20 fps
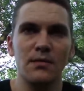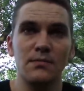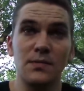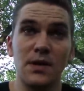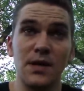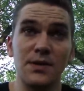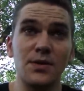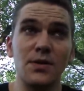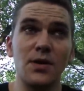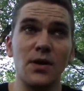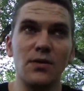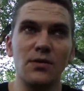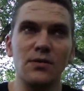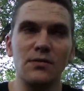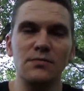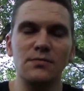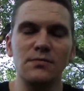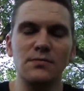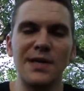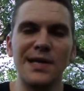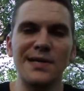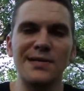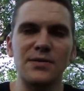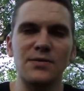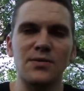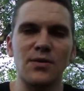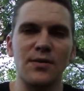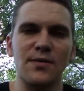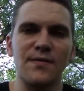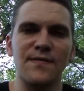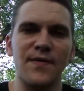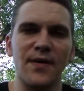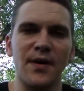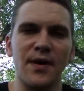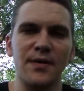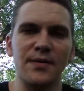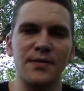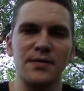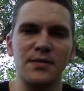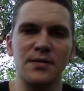As you know, nature is hard to
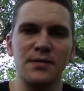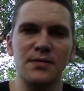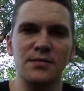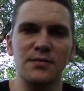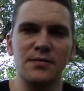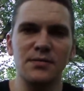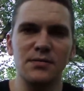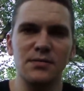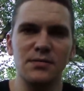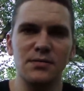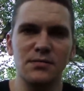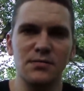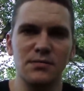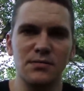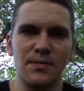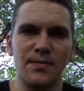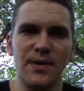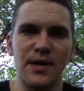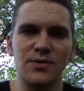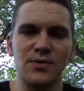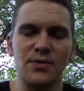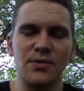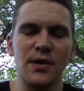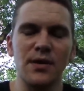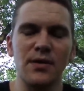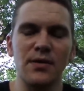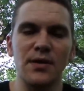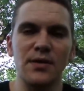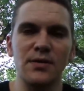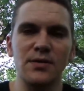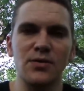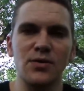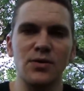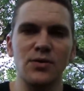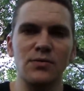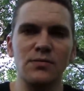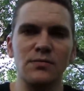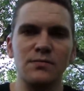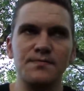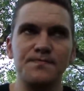find in the metro area, so
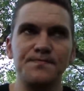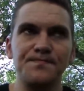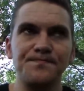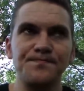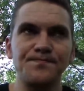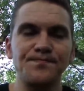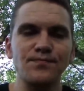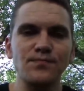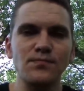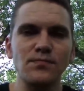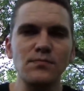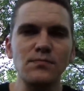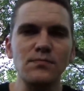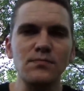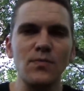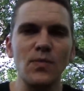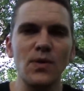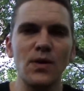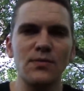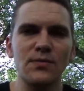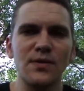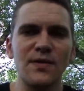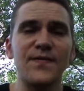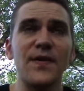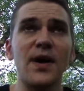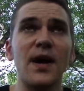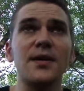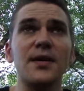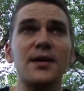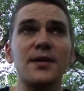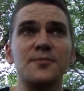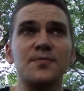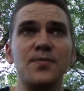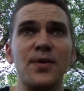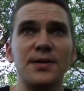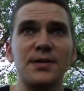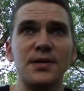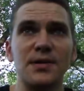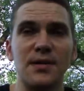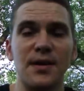I find nice
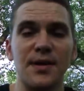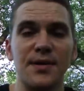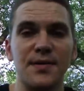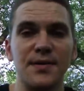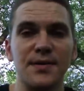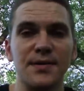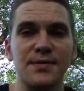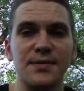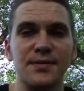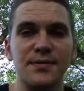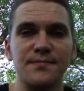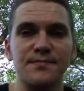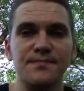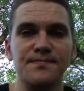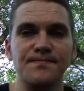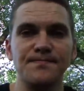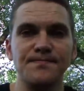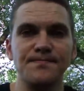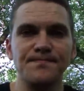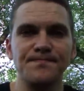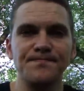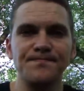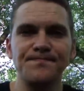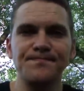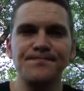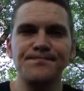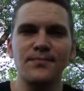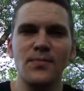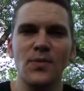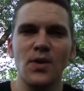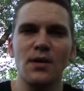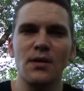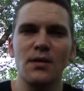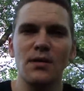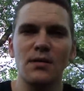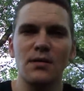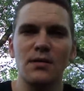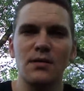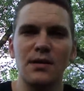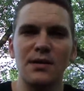places like this.
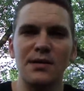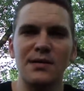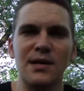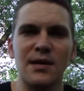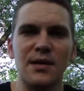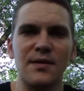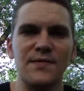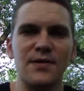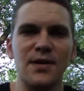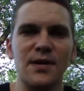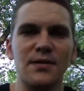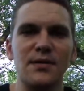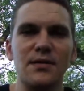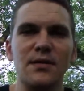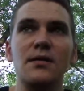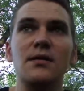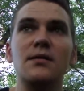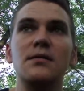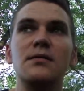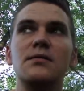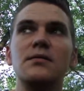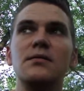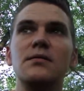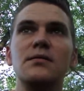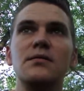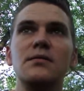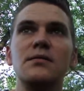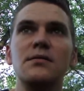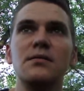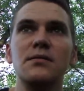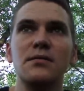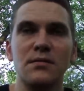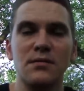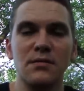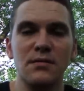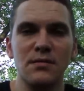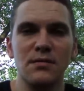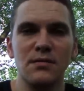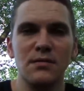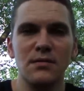I kind of take a
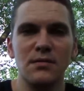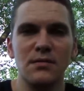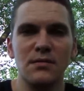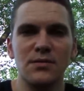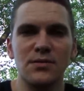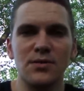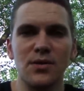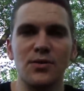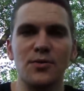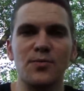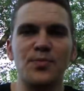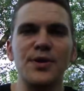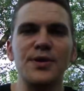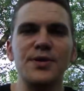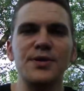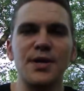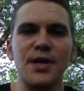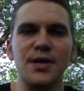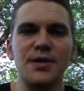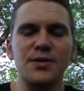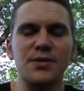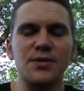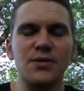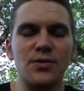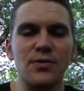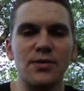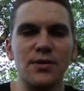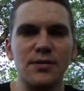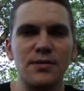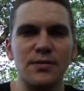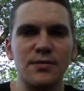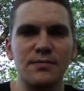certain appreciation to it.